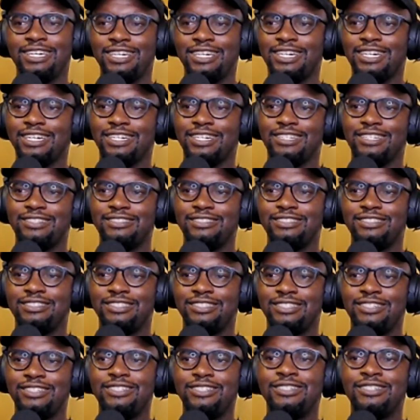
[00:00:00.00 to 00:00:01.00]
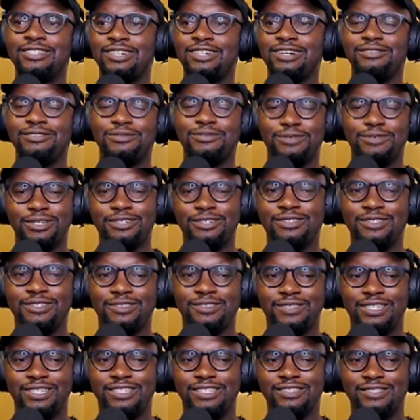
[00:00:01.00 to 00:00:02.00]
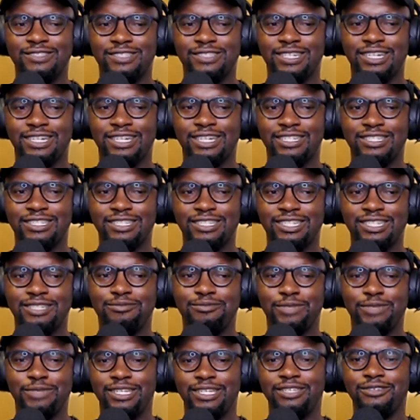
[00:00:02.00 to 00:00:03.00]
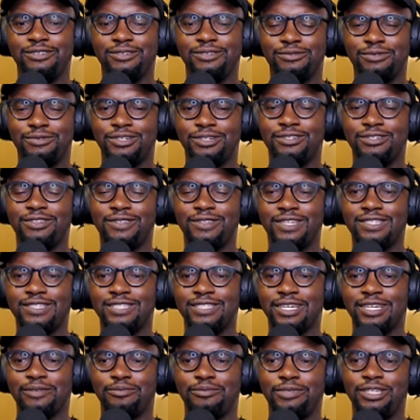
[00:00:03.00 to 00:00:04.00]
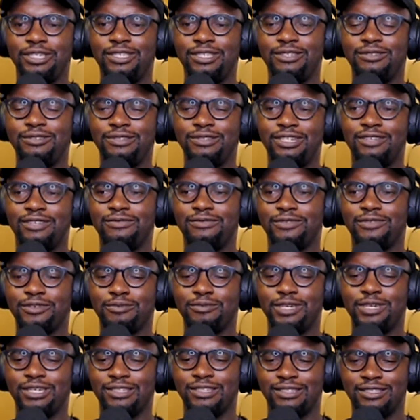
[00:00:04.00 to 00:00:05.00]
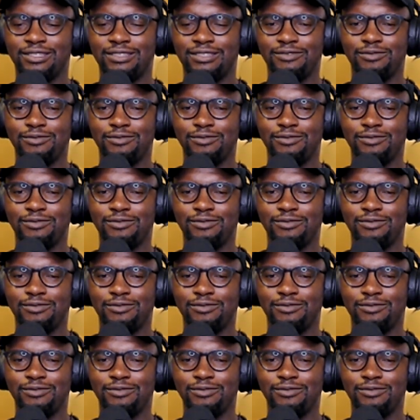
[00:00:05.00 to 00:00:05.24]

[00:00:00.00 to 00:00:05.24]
And one of the things that in meeting you and one of the things that BU did for me,